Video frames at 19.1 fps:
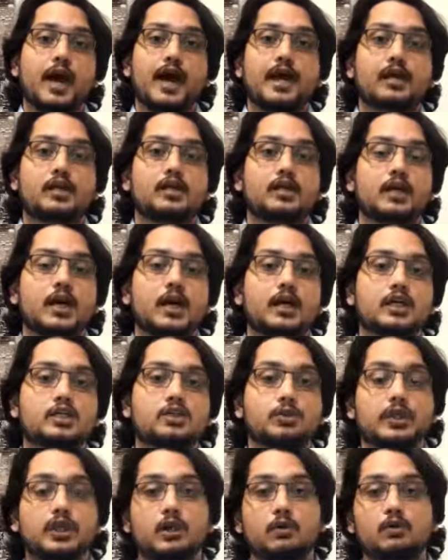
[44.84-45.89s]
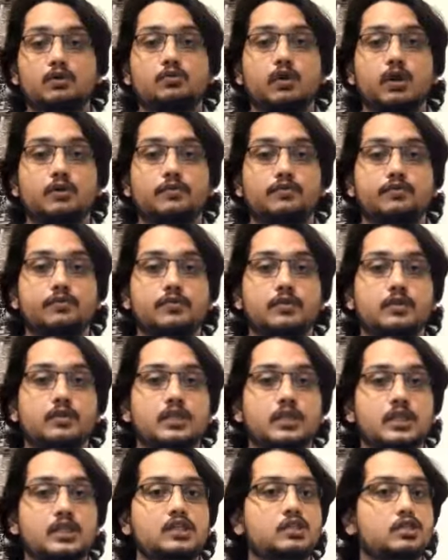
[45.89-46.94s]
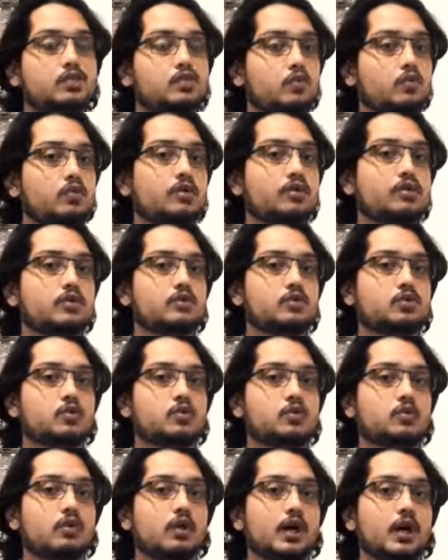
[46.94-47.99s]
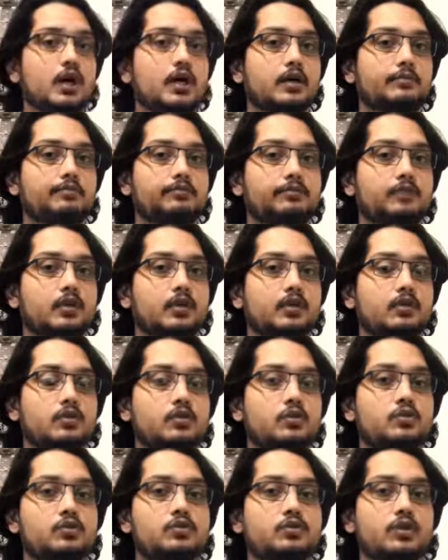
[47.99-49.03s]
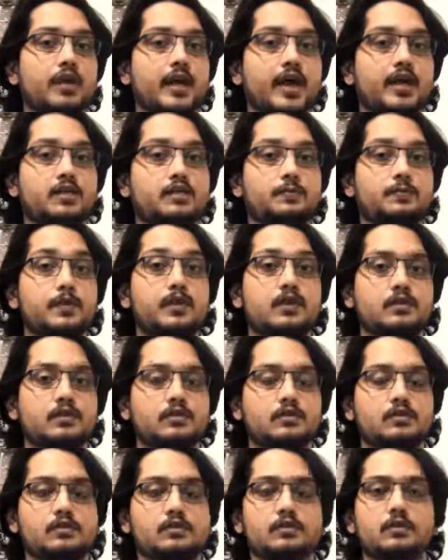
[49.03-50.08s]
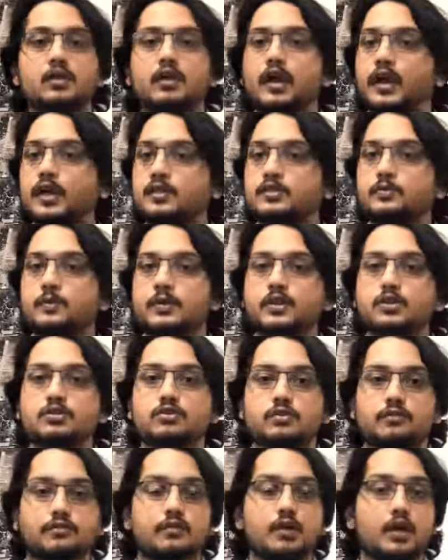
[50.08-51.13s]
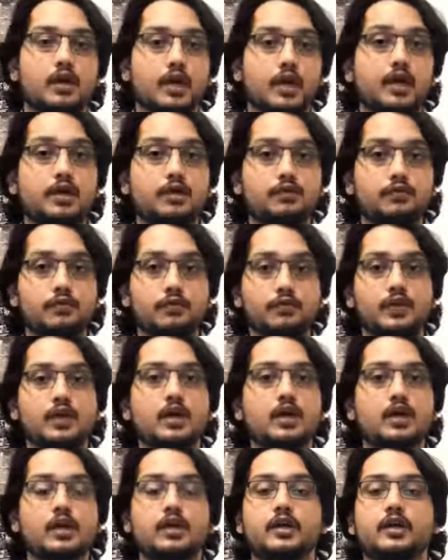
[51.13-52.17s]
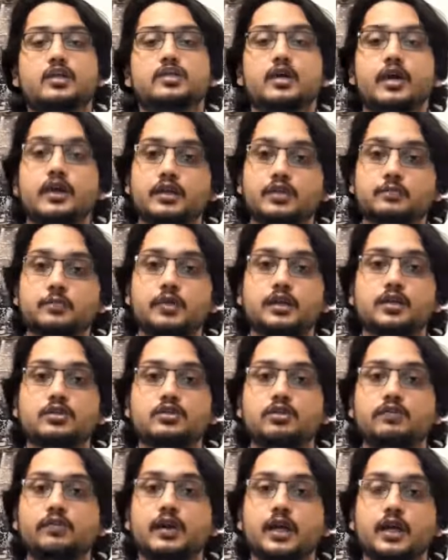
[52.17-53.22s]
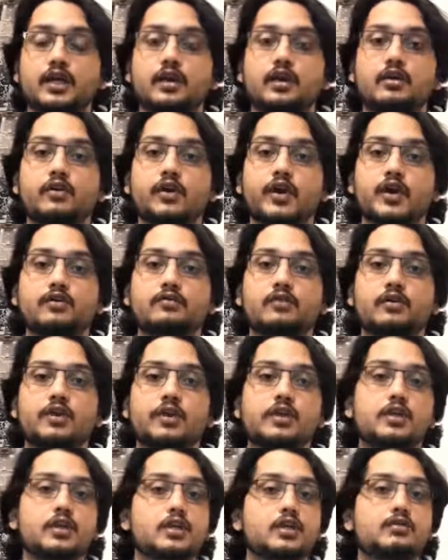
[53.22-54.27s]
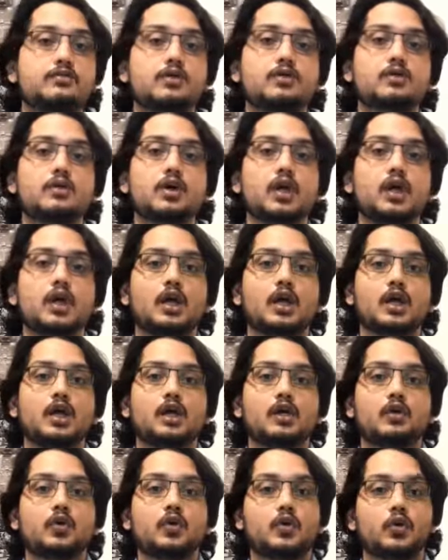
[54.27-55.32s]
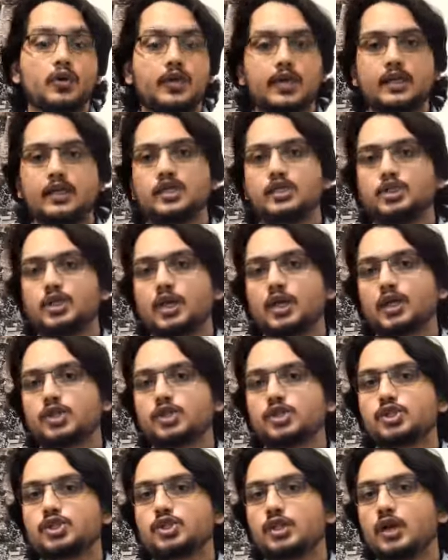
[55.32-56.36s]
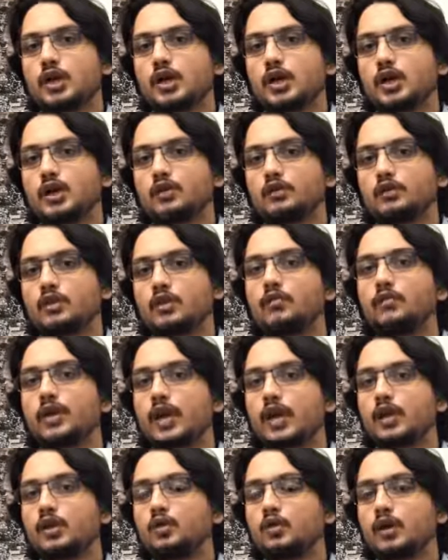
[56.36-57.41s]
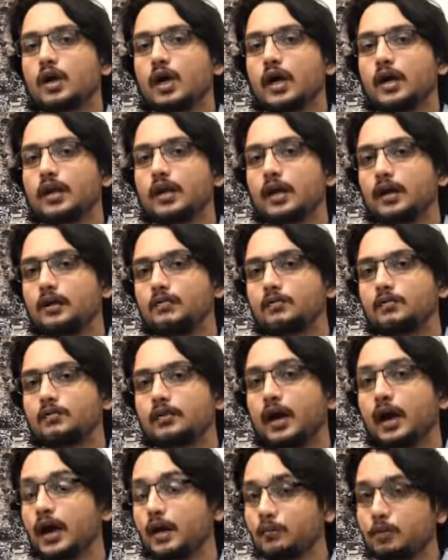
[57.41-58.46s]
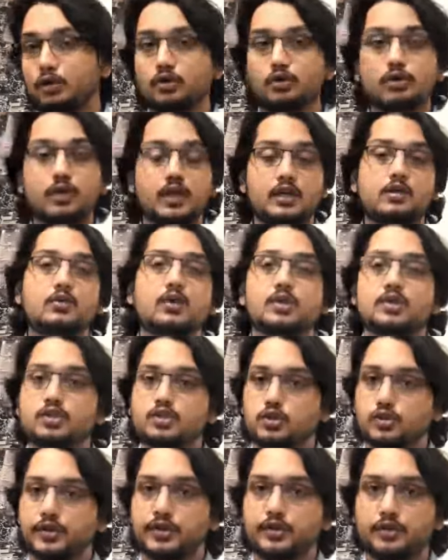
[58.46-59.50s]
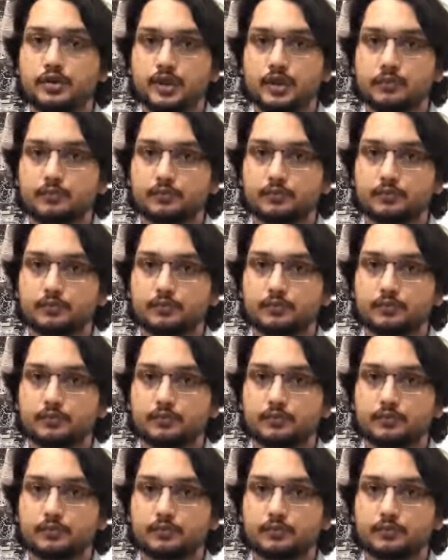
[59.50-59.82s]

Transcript: and uh, shweta was one of the students who uh, whose experience an experience of interviewing her an experience of getting her ready for an interview really changed uh, the way i look at life and i'm going to tell you her story today